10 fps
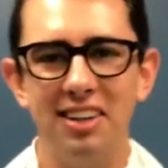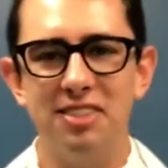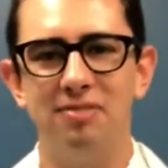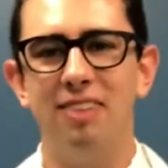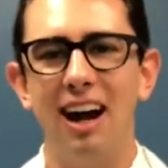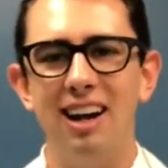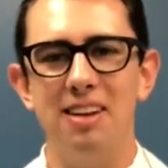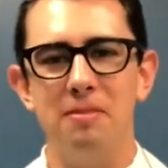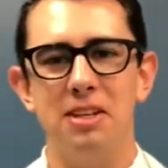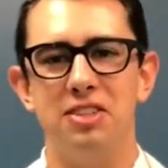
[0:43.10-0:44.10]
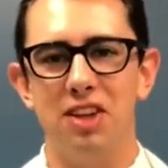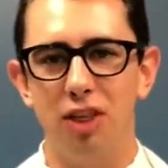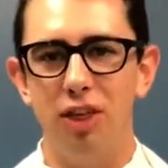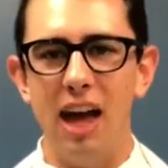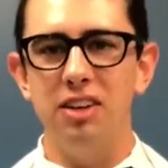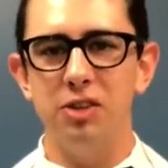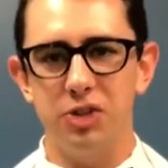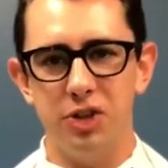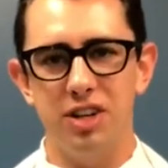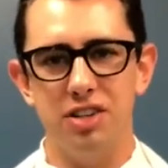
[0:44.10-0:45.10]
kids, my name is Nathaniel
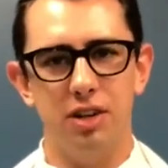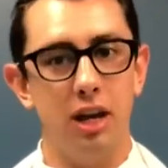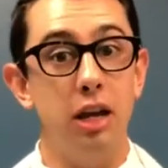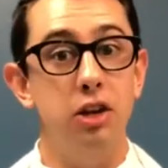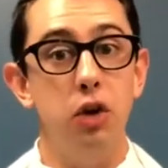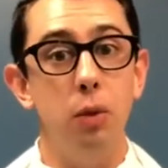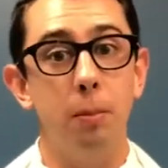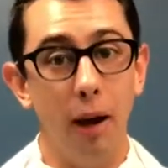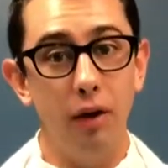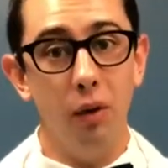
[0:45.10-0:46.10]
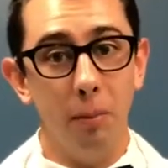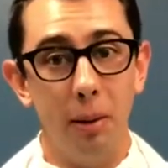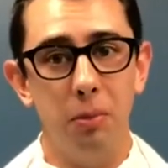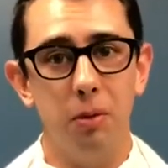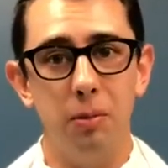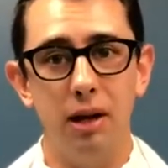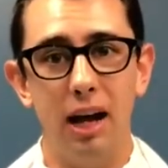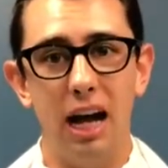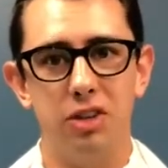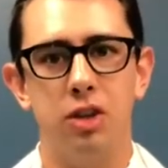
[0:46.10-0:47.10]
Driesen, and you might remember me
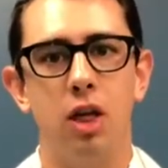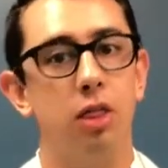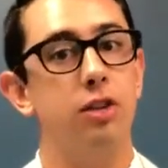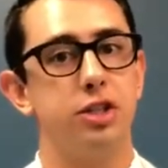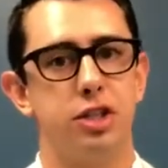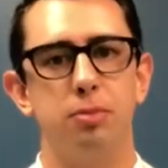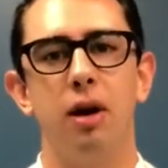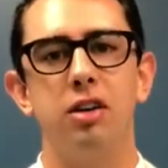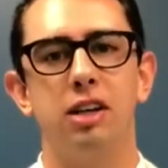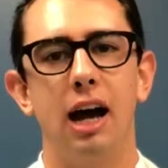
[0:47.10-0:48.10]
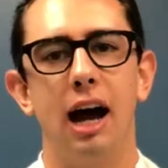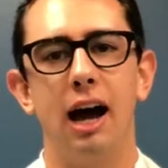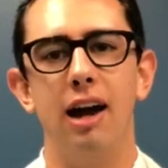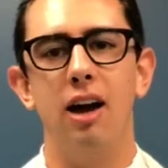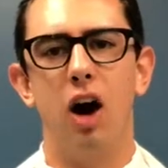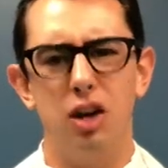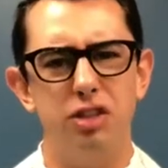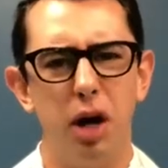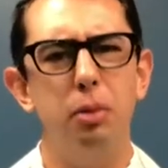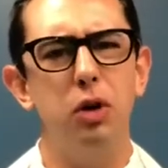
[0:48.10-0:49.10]
as the smart guy
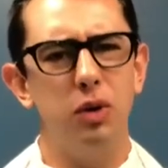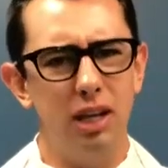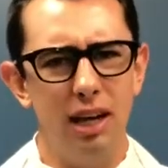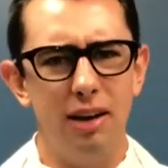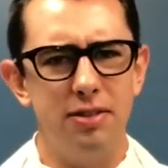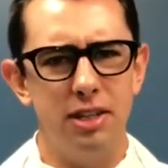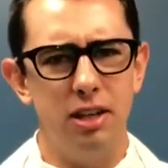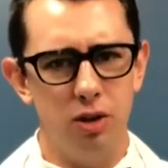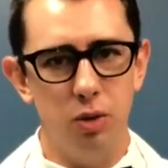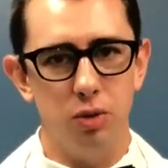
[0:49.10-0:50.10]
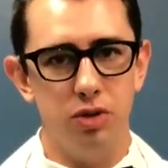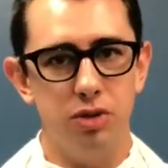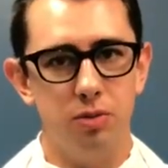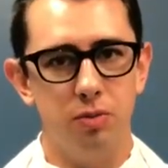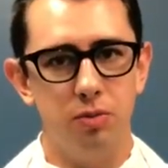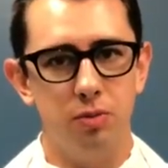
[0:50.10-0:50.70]
on WEFC News.